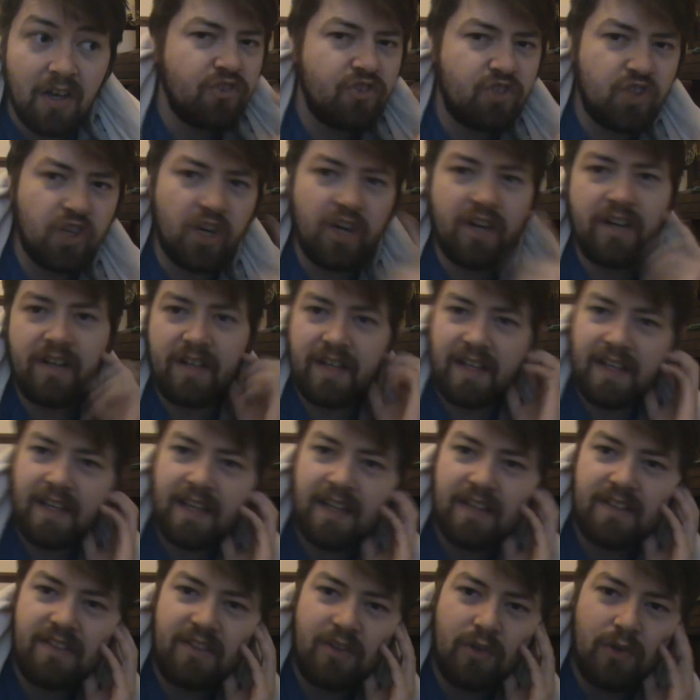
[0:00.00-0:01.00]
Journey
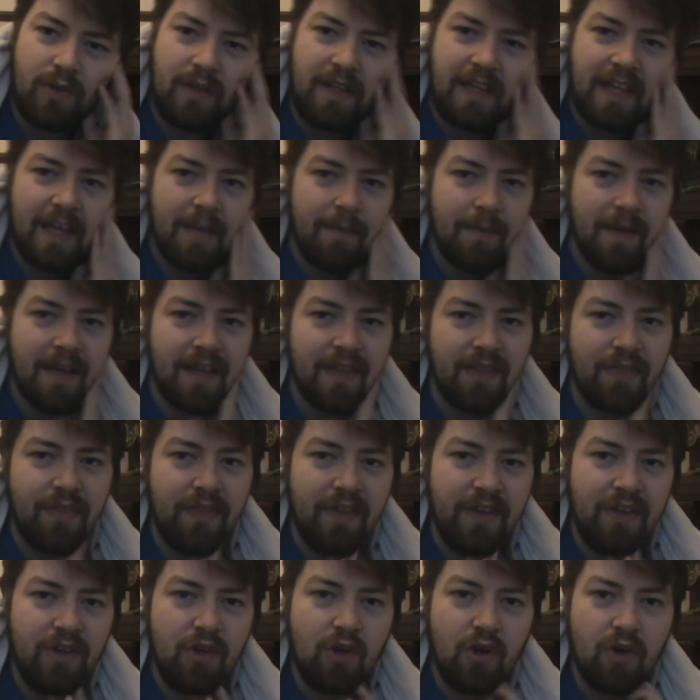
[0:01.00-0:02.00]
is the only game I can
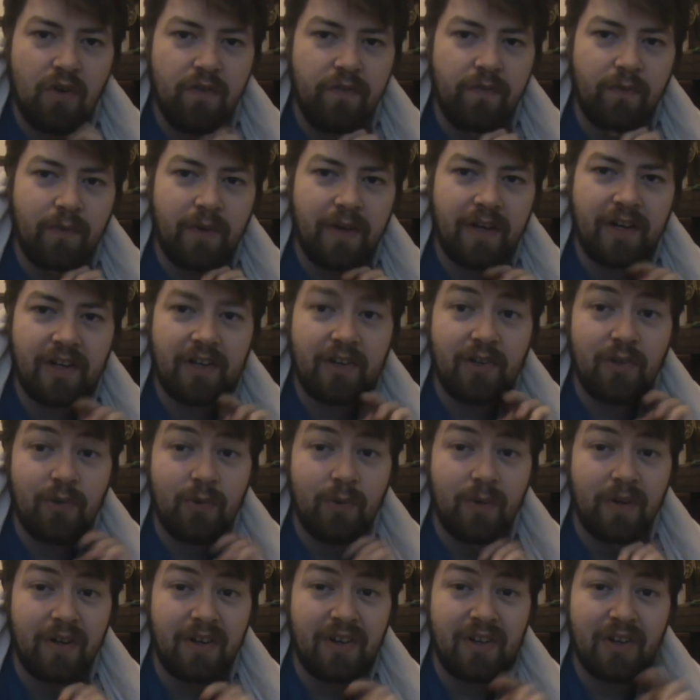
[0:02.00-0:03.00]
think of where
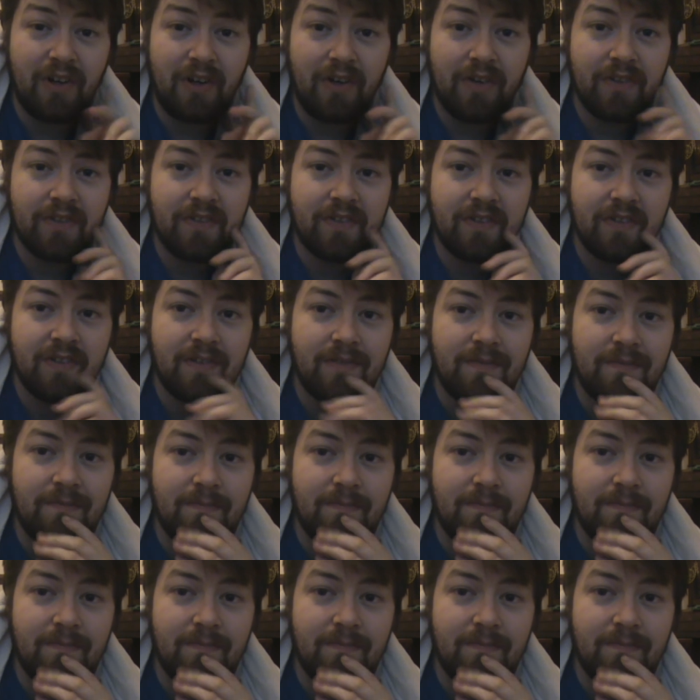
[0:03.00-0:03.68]
you are not